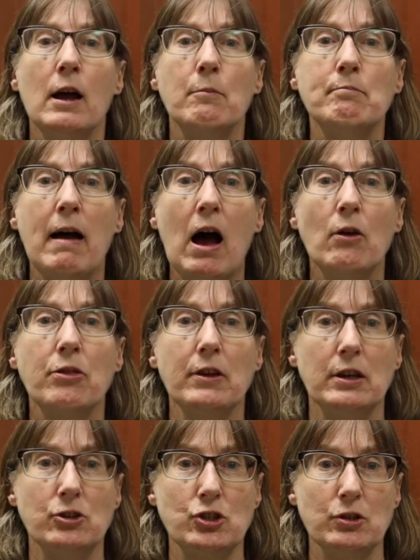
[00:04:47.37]
Mouth
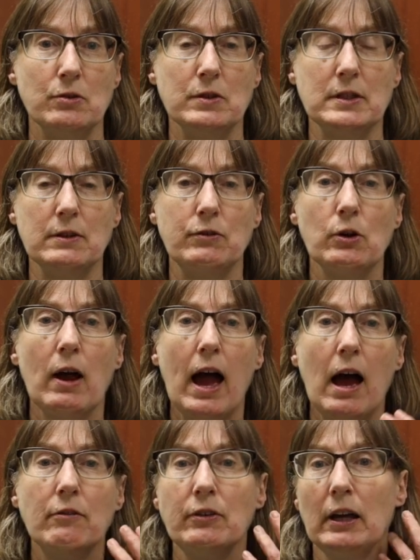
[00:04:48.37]
issues. If you're
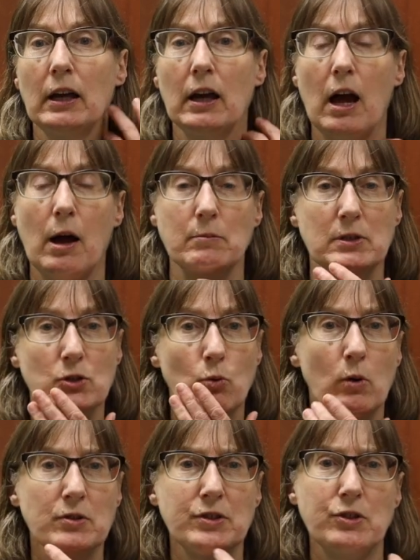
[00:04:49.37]
having
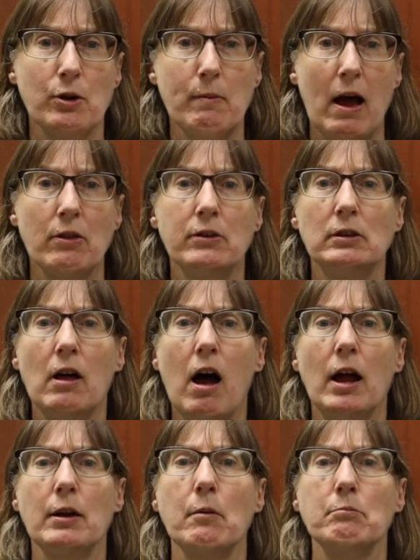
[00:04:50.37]
sores in your mouth a
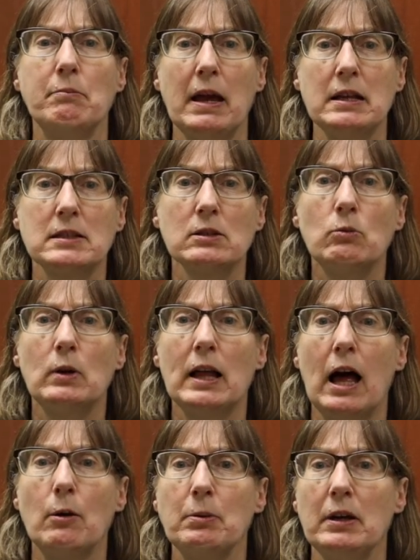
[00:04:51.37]
lot, basil will
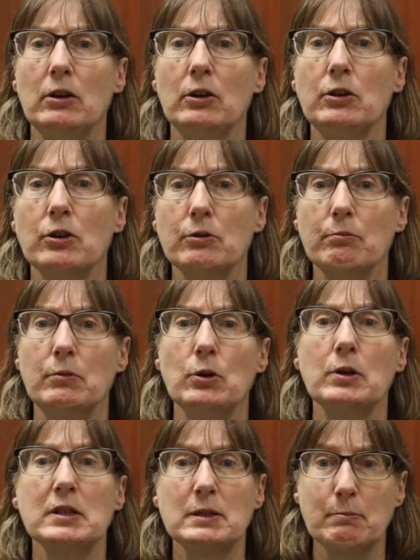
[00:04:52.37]
help heal your
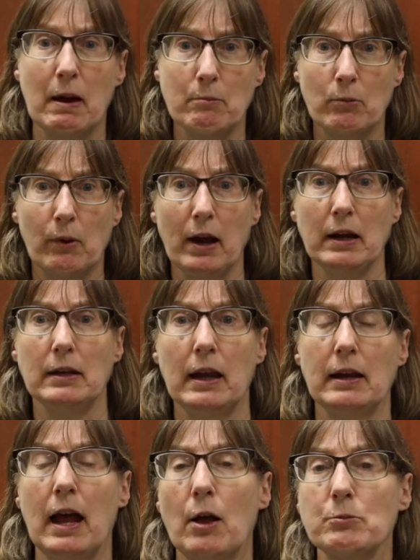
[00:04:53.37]
mucous membrane
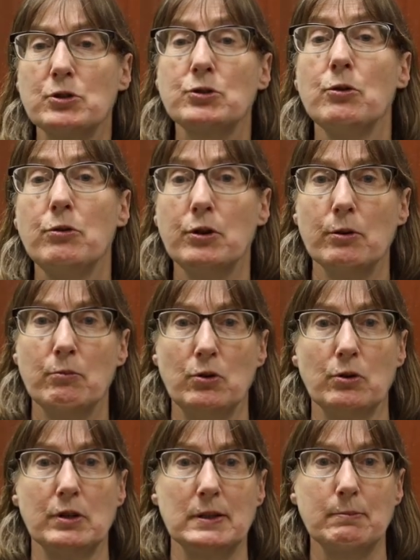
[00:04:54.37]
and help soothe your
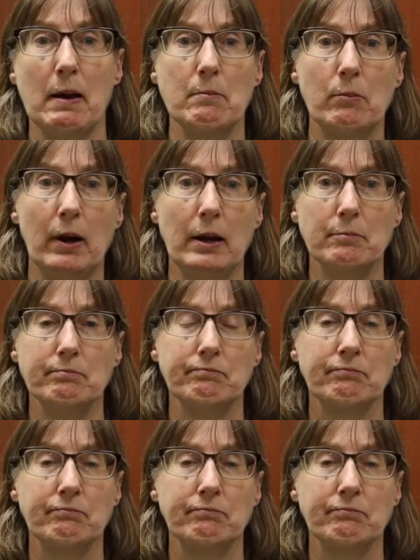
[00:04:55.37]
mucous membrane.